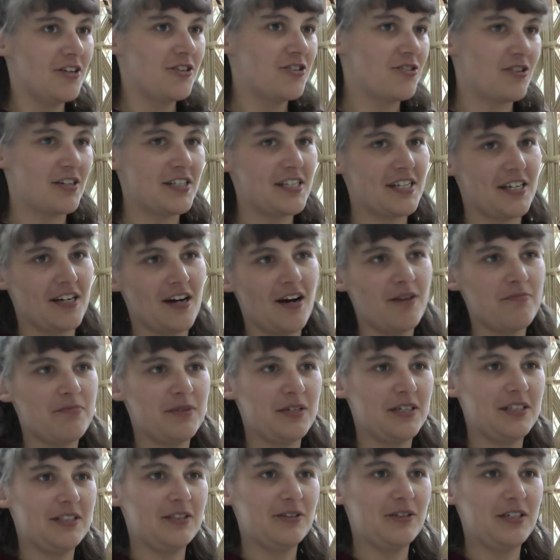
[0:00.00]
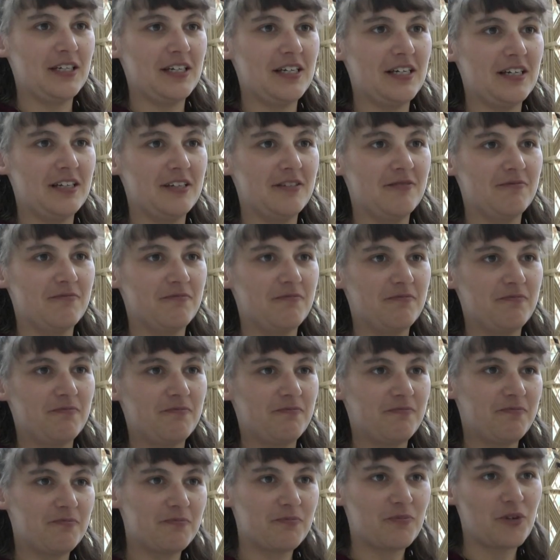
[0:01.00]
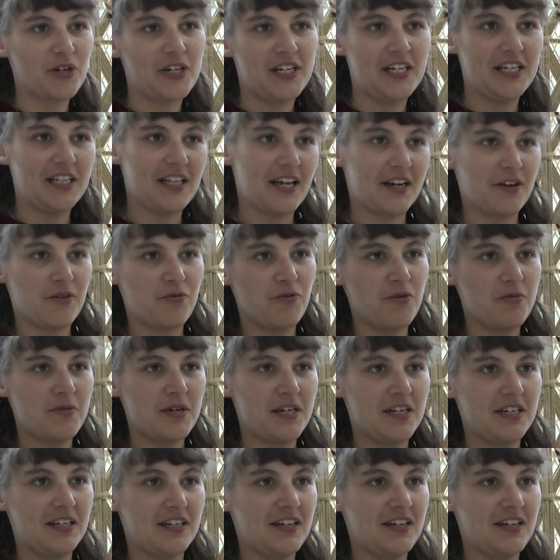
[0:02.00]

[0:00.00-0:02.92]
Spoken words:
dressing up and looking pretty like a woman,